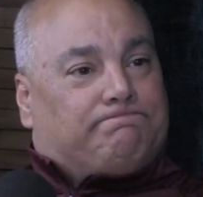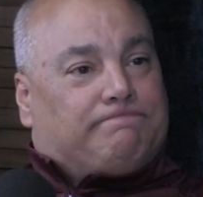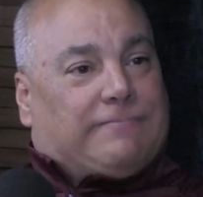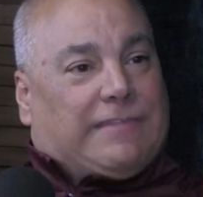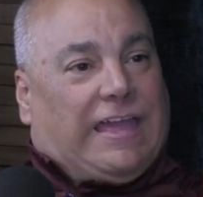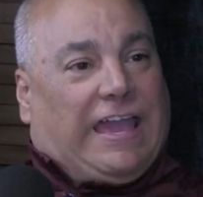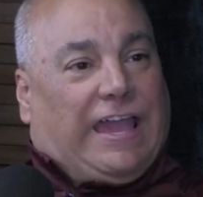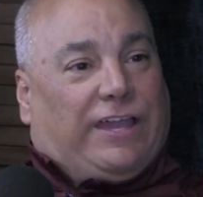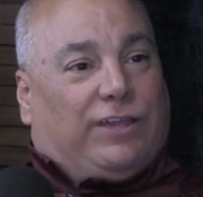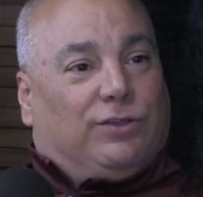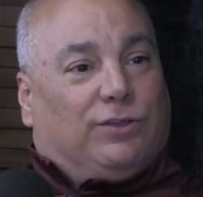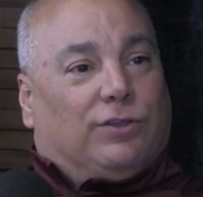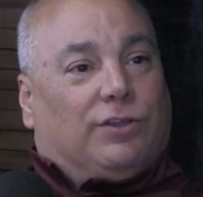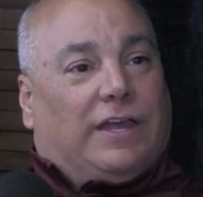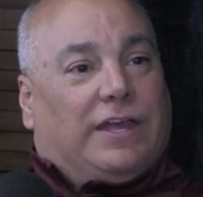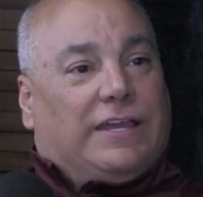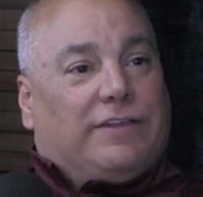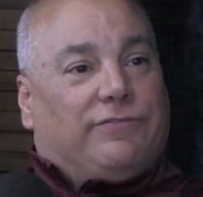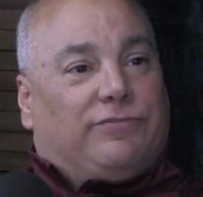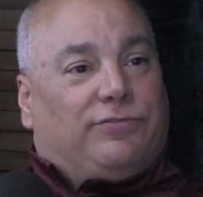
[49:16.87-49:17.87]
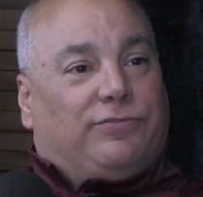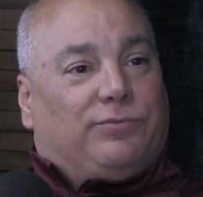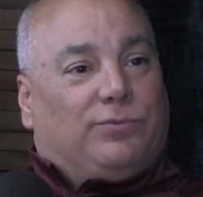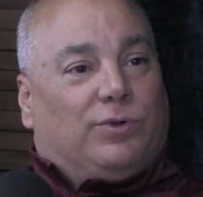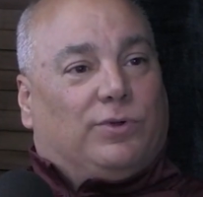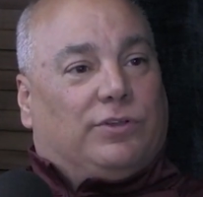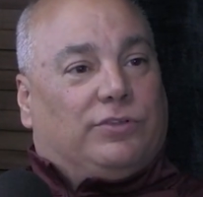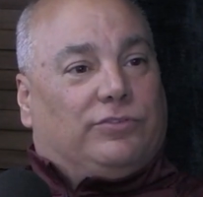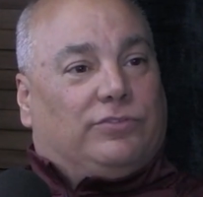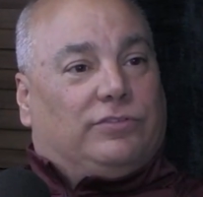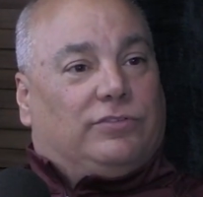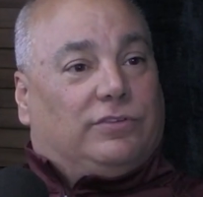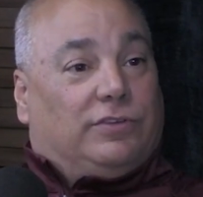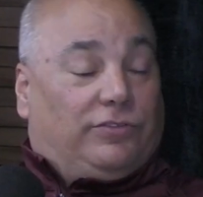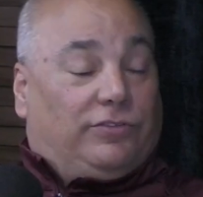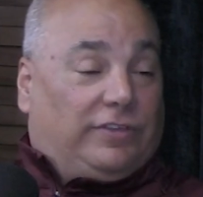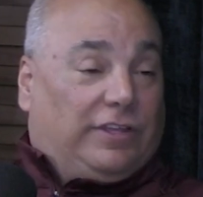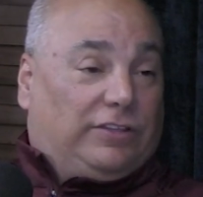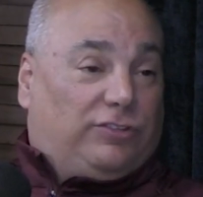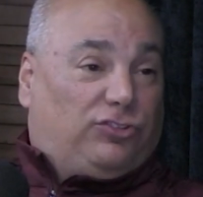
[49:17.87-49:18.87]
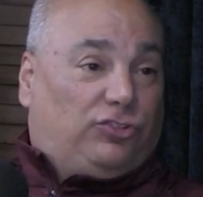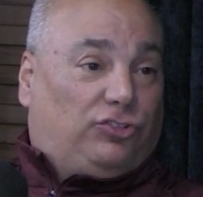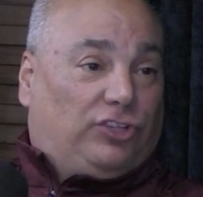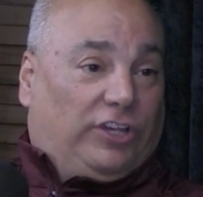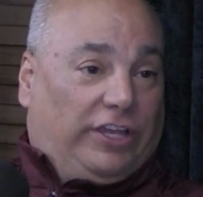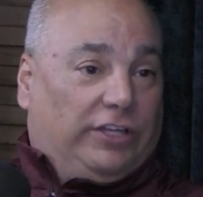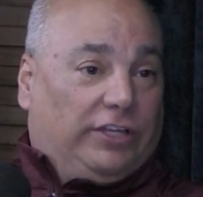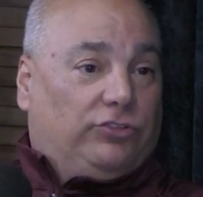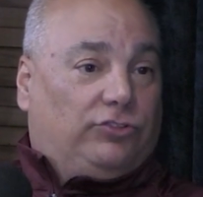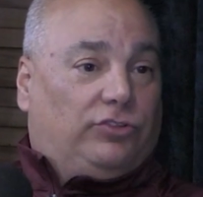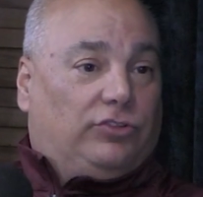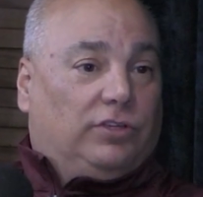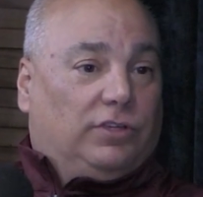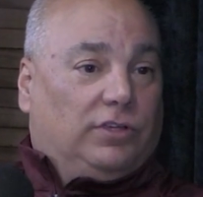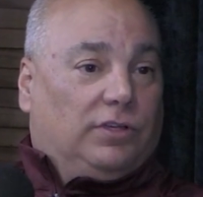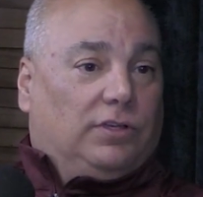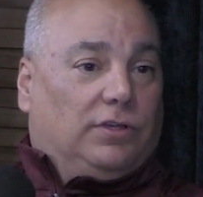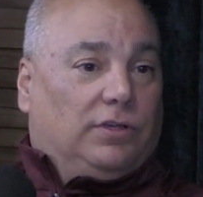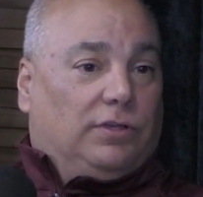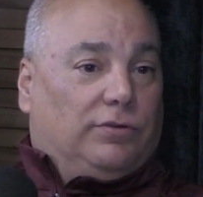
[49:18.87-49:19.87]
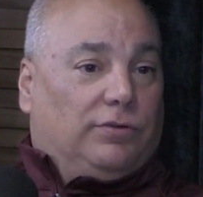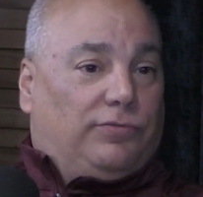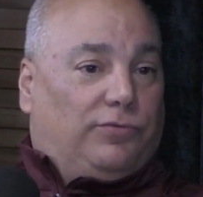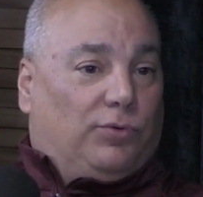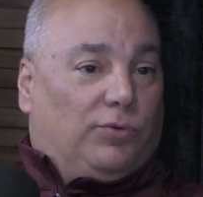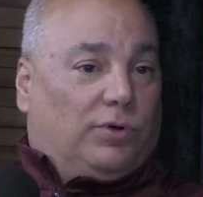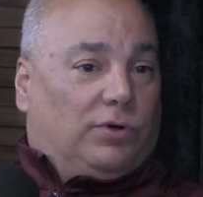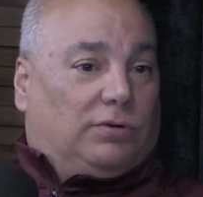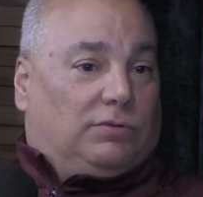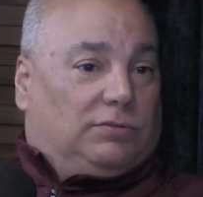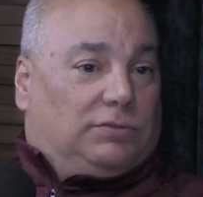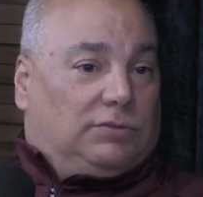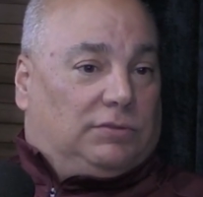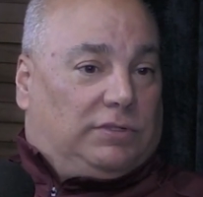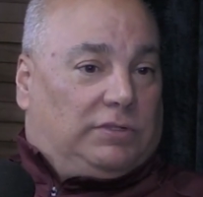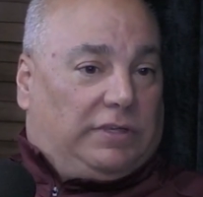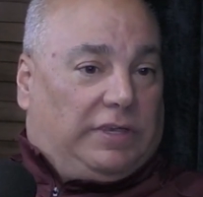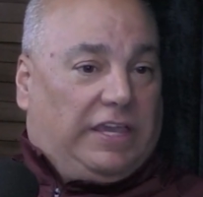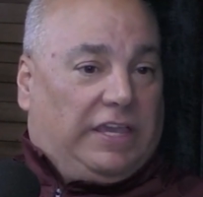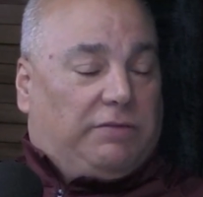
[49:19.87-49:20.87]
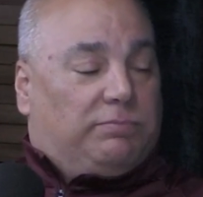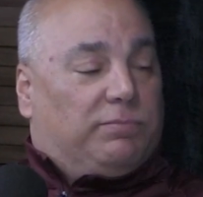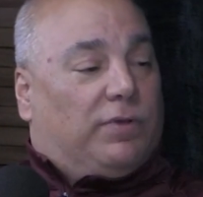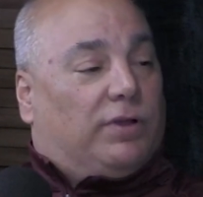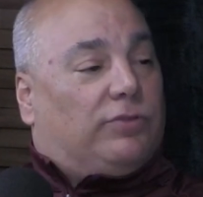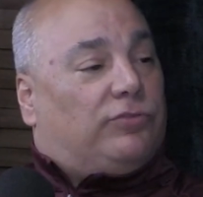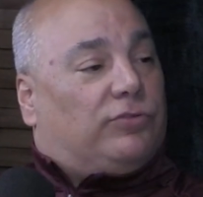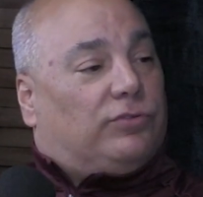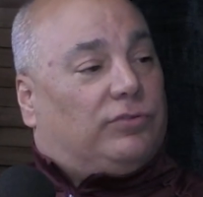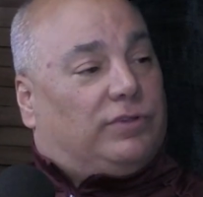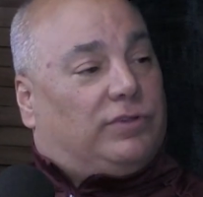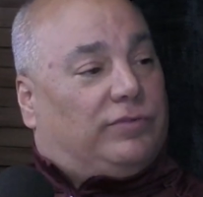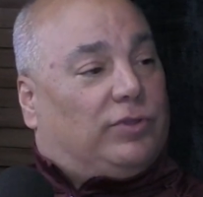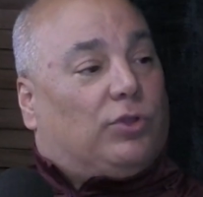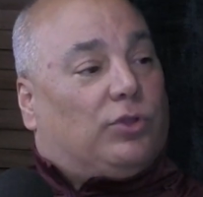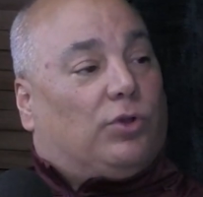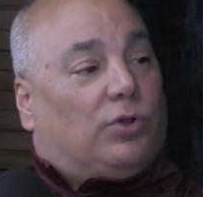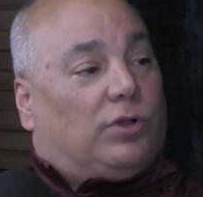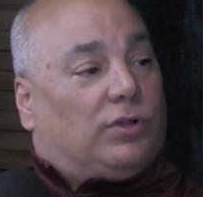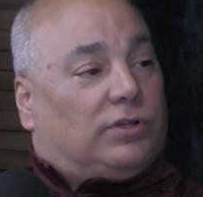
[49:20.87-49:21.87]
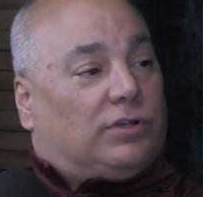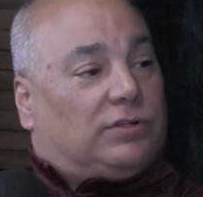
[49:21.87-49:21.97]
how your life was, in a sense, changed for 8 months or even longer?